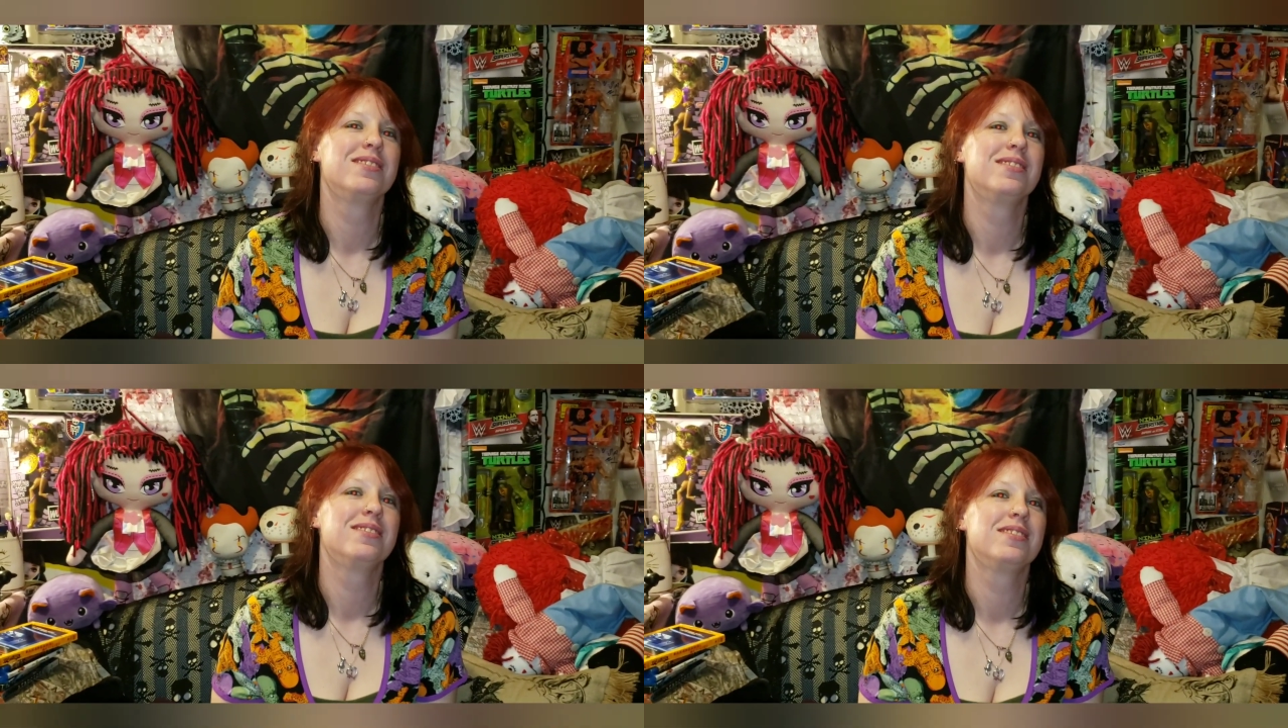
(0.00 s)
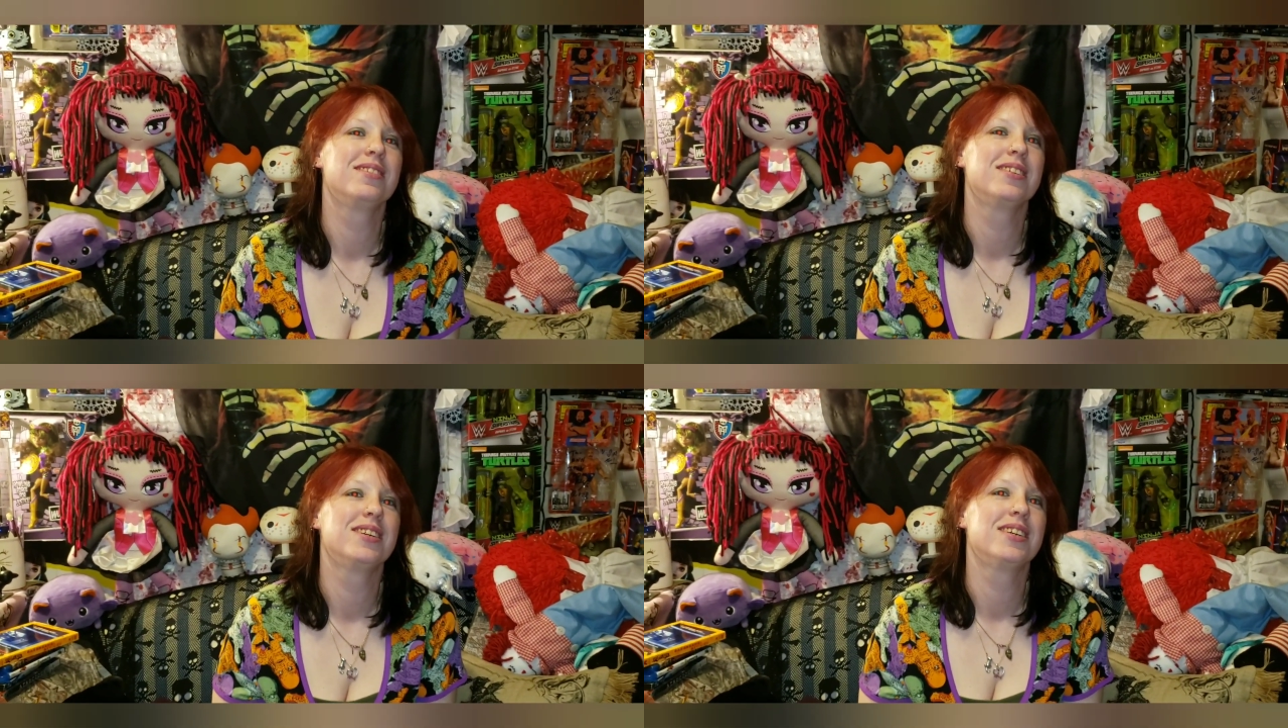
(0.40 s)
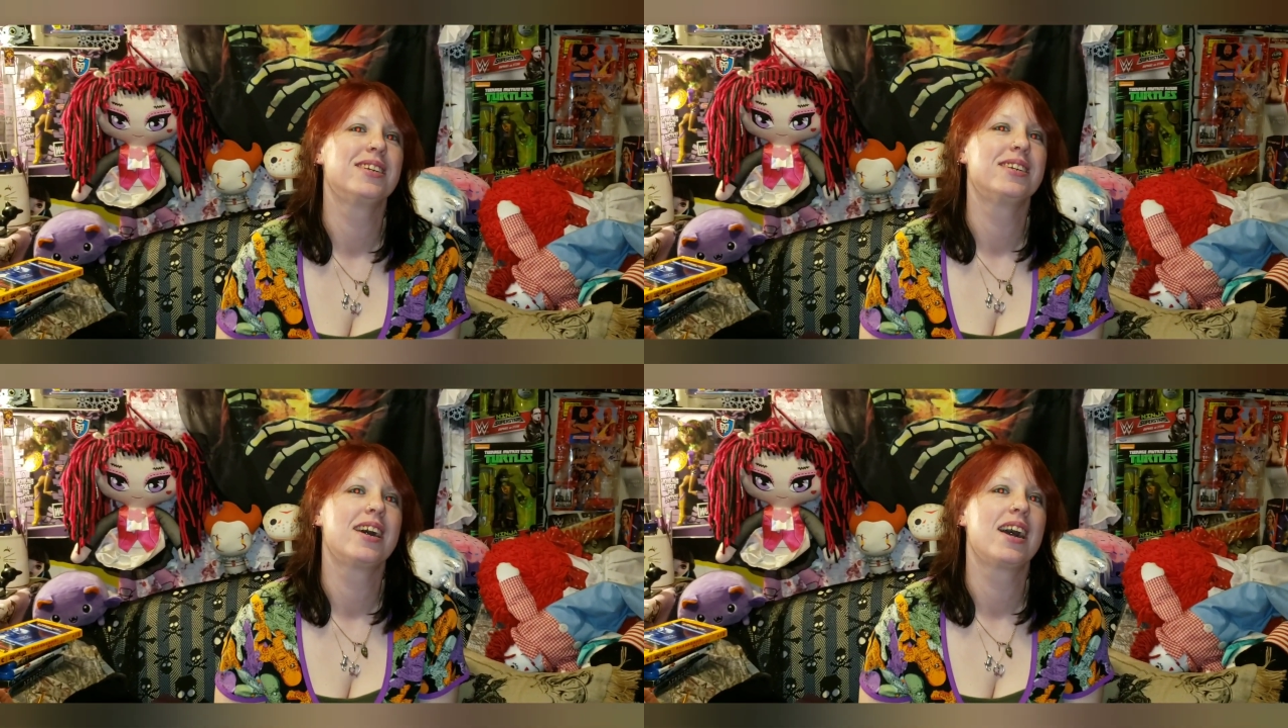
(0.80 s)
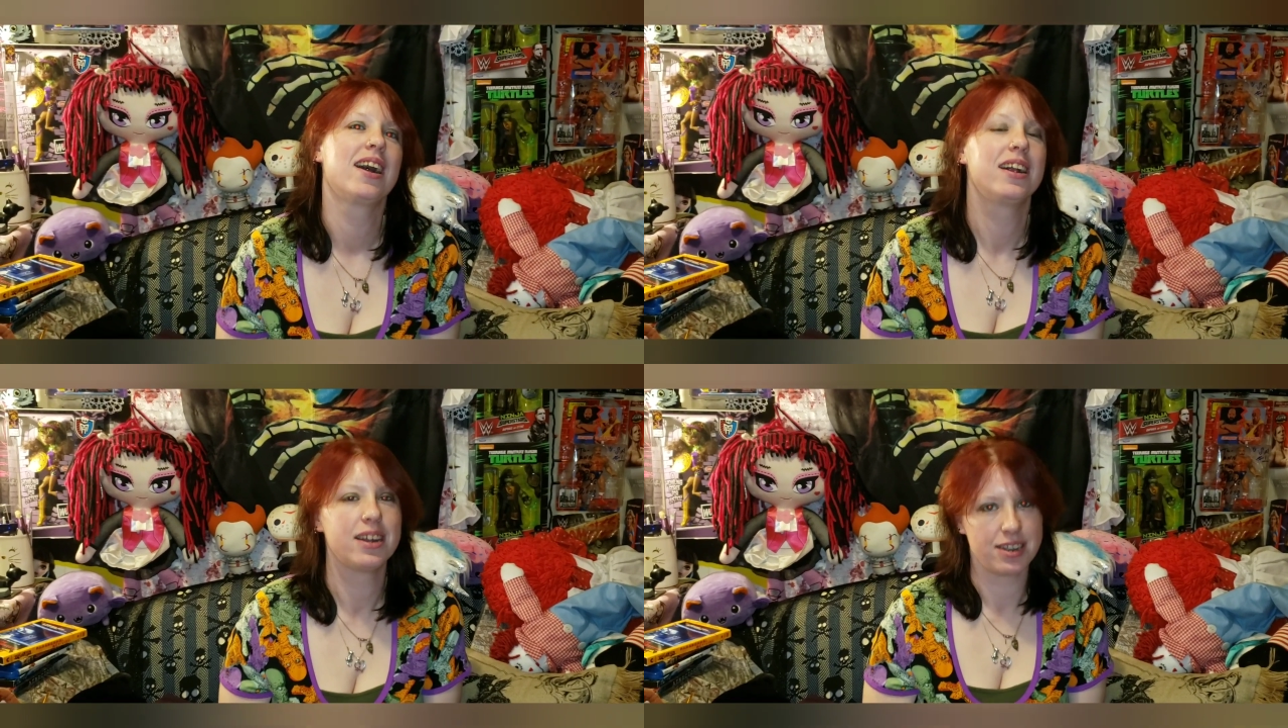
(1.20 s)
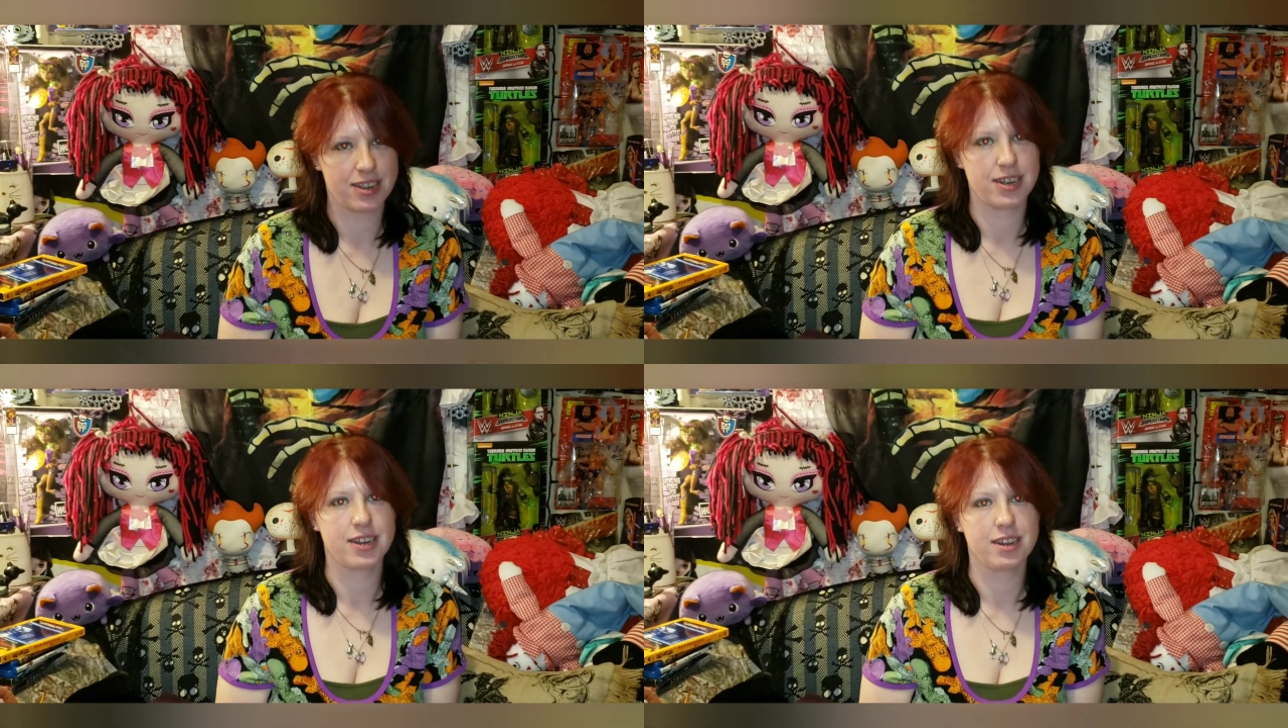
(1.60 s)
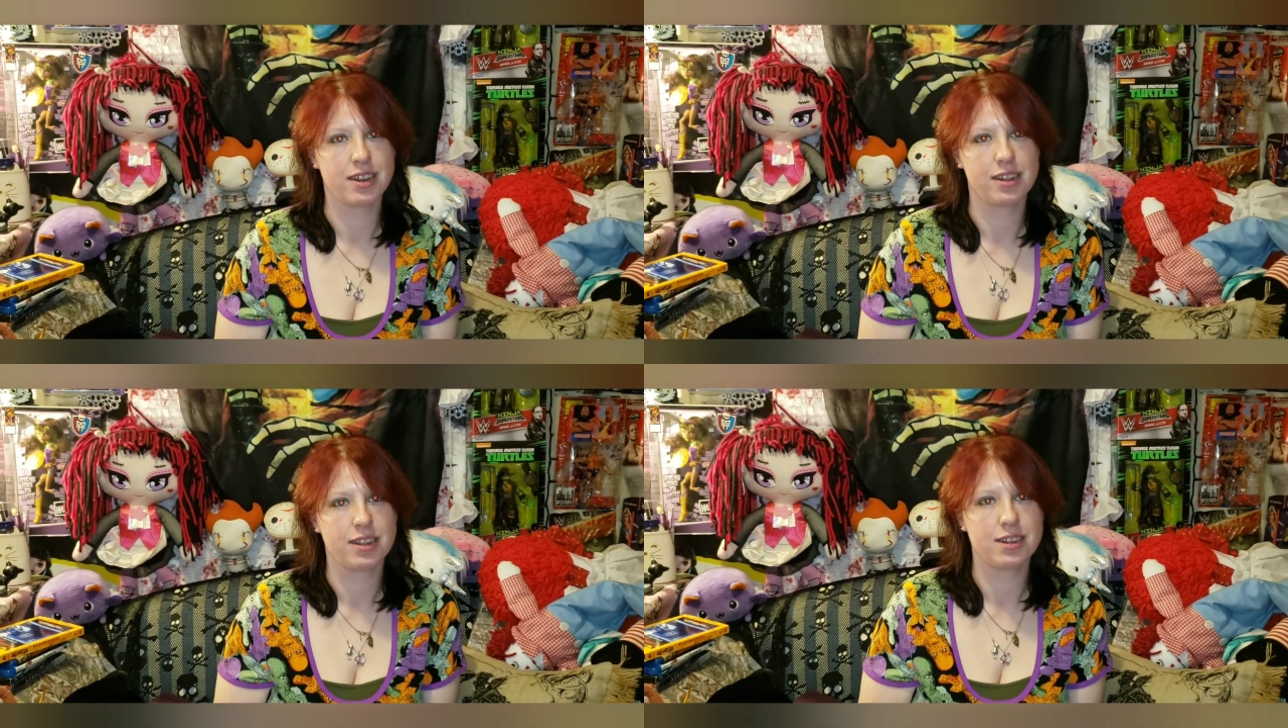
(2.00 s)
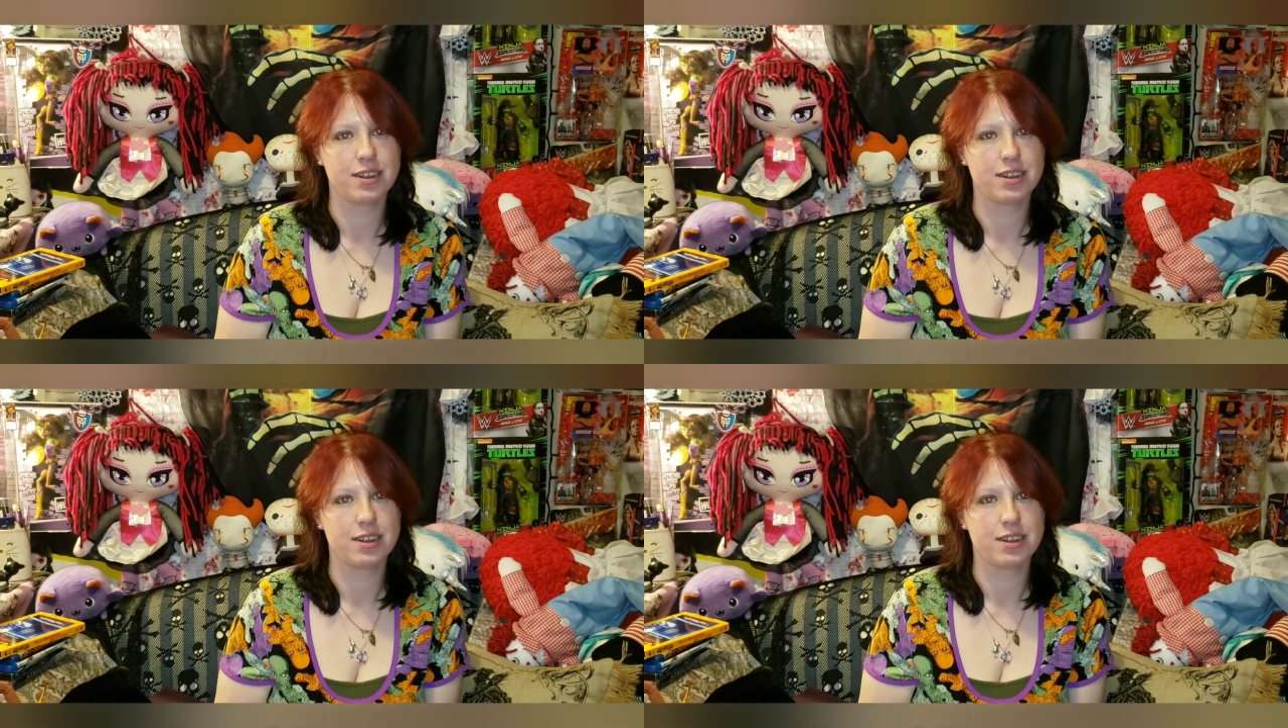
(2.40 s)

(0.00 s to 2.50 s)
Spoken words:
And they are luchadors.